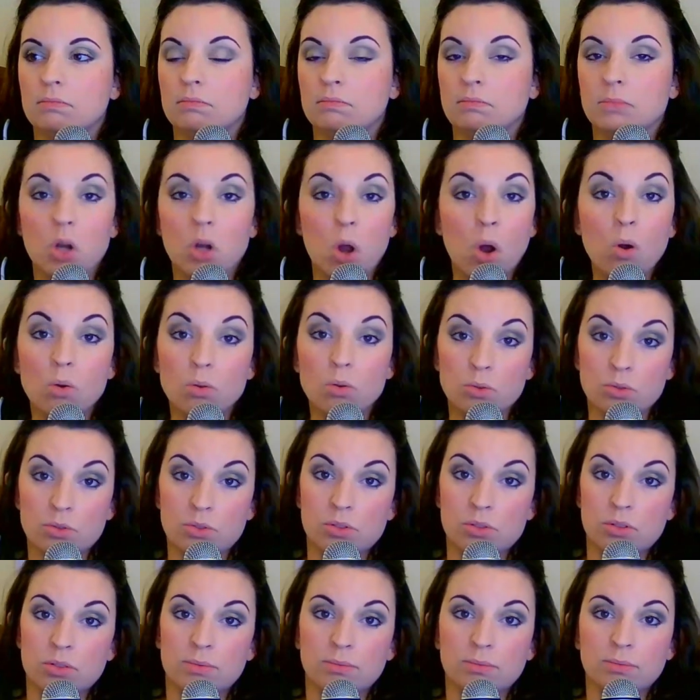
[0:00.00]

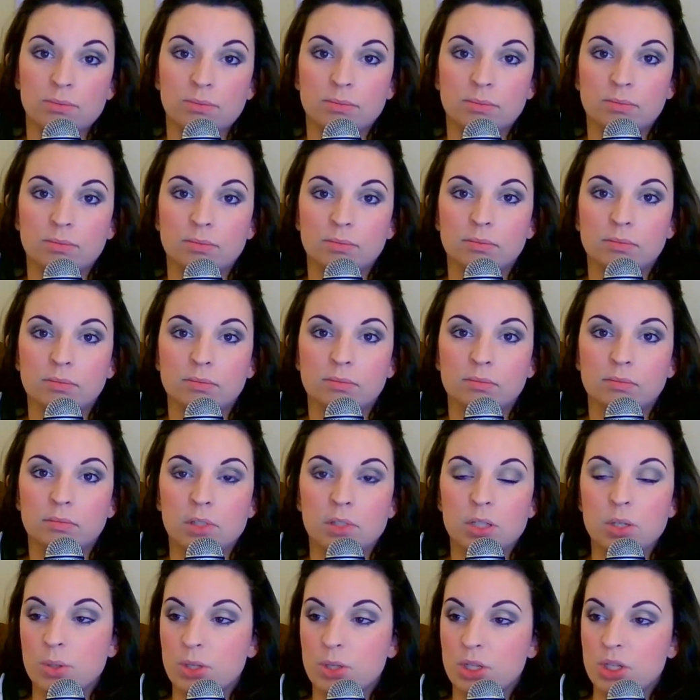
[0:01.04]
goals
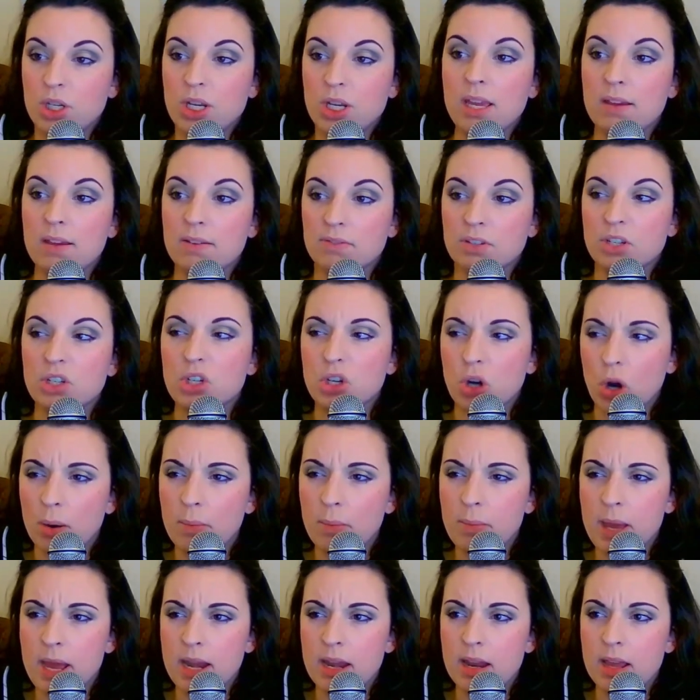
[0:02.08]
to achieve,
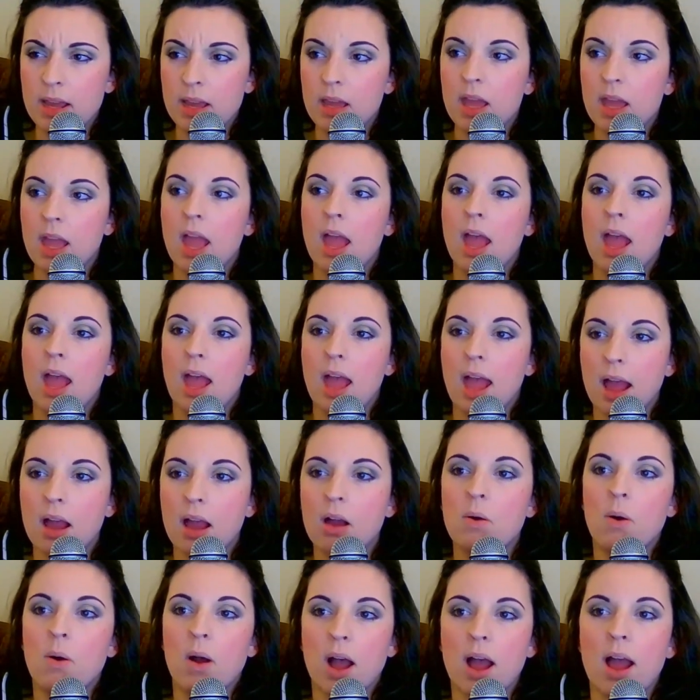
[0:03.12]
determine
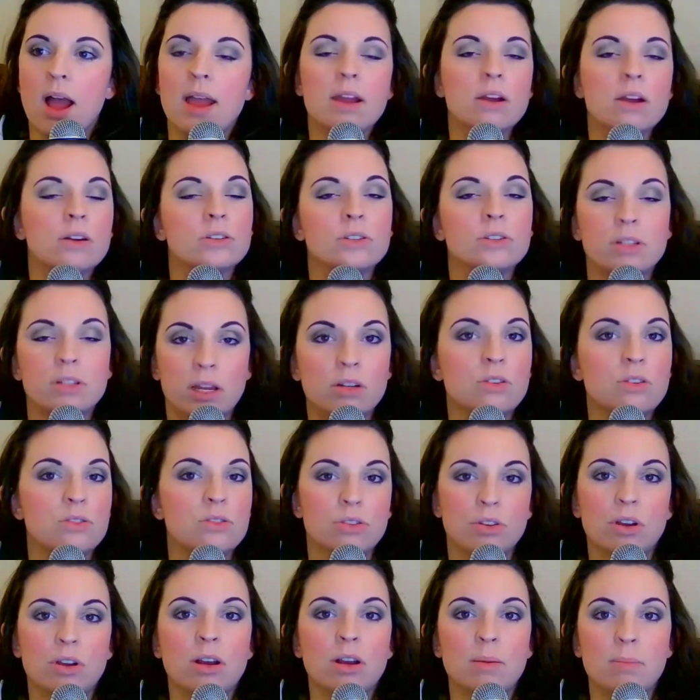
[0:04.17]
how high our
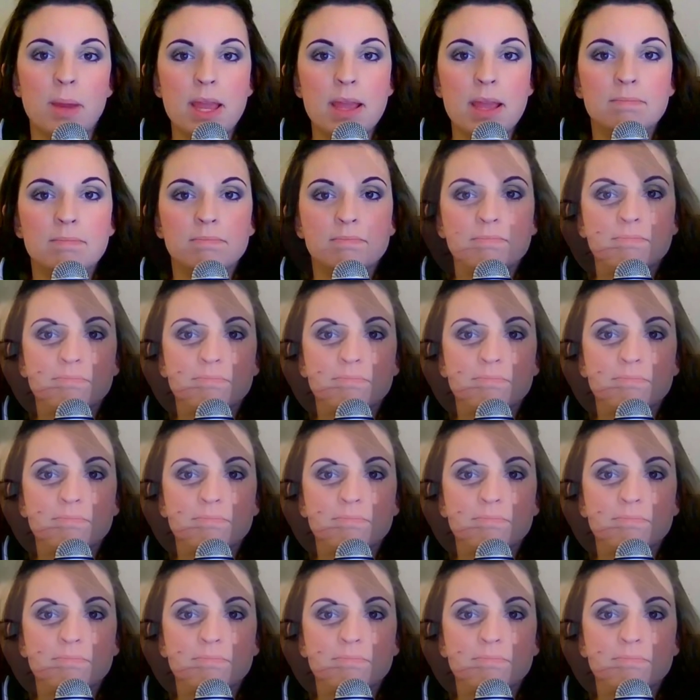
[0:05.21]
standards are going to be.